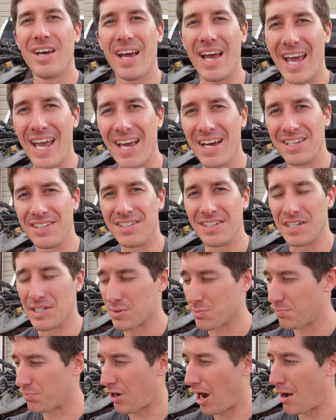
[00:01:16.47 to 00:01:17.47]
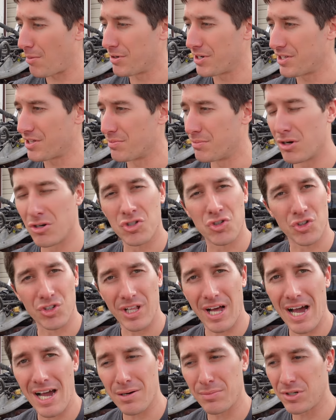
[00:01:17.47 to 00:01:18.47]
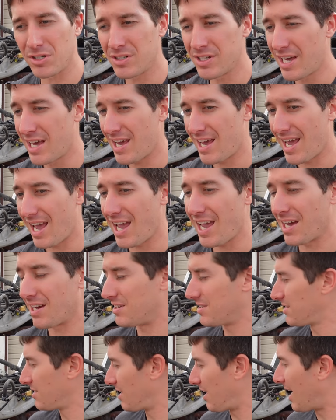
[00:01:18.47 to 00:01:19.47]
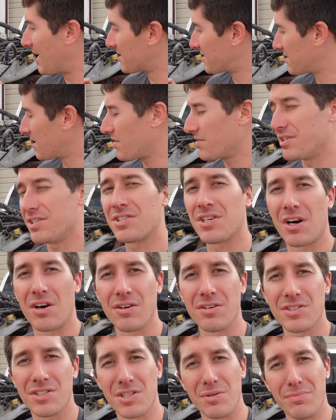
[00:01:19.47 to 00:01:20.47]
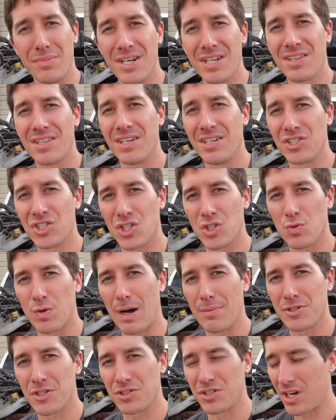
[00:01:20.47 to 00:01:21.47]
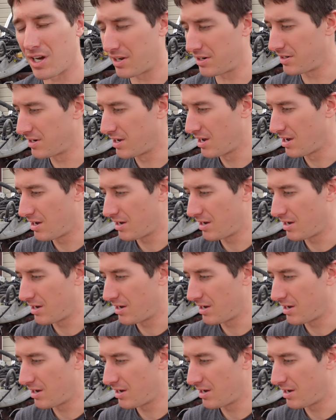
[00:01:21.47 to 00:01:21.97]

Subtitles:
and it's probably the most reliable, and I sell these cars the minute the engine swaps are done,